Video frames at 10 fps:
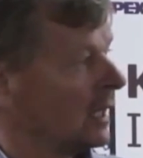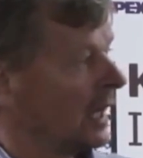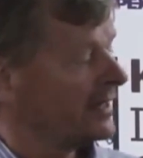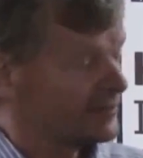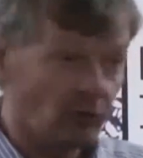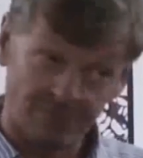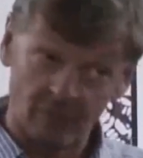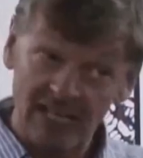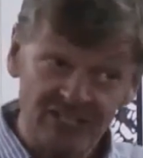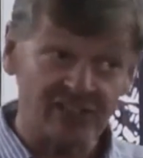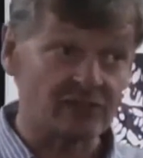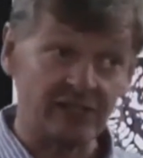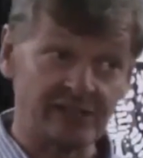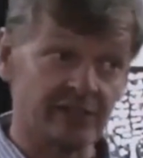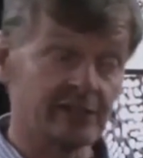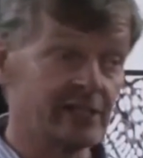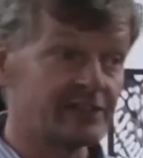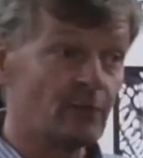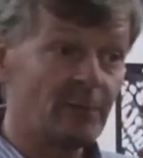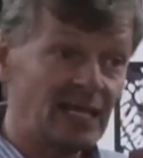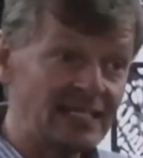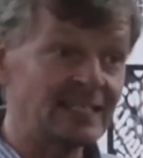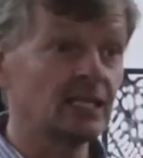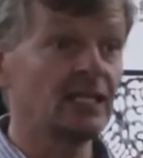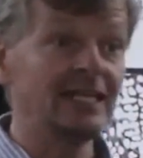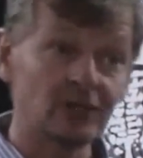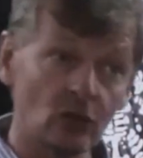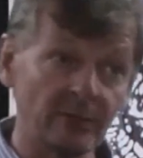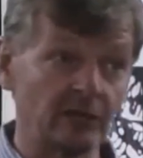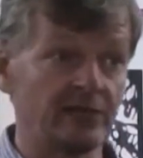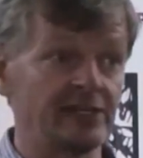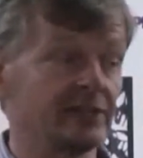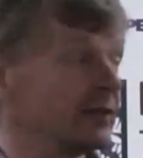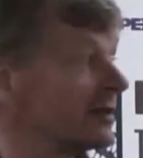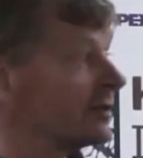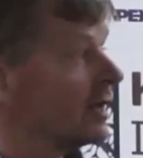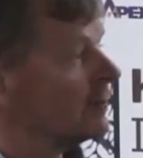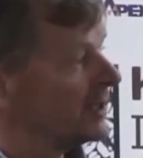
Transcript: And it's not for religious reasons, it's for political and economic reasons.